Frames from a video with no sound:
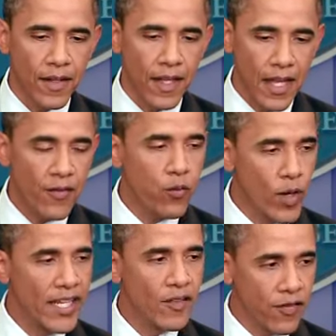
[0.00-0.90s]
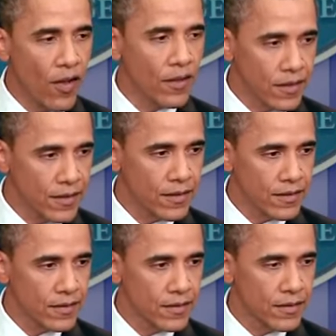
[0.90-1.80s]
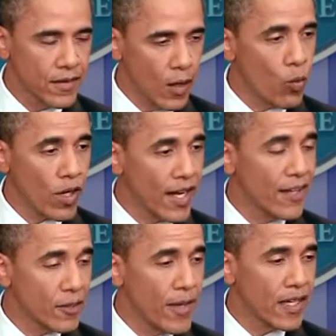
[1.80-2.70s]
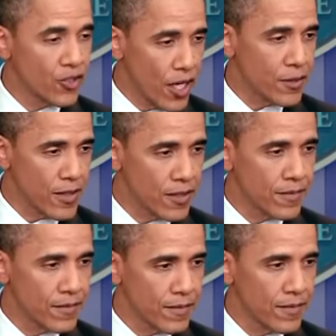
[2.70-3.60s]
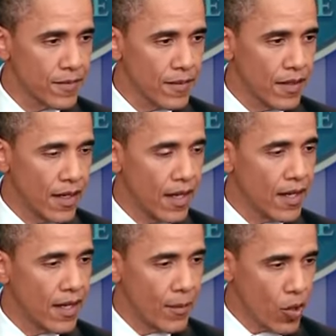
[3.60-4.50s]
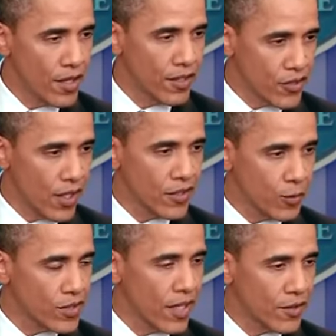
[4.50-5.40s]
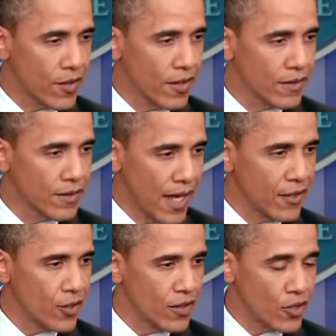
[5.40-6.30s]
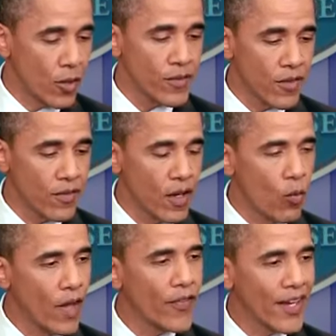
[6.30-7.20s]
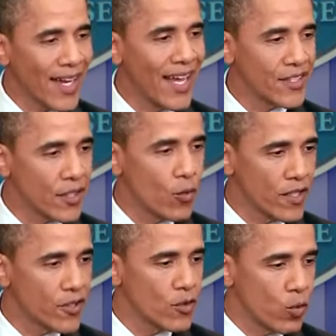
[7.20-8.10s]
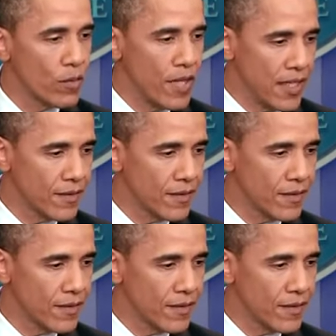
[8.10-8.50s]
If we default, then we're going to have to make adjustments. And I'm already consulting with Secretary Geithner in terms of what the consequences would be.